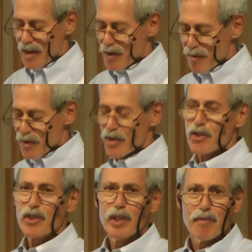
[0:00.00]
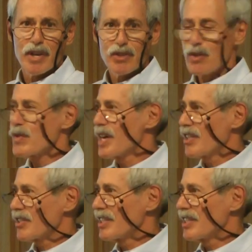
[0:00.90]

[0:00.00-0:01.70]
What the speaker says: However, there are still about 2,000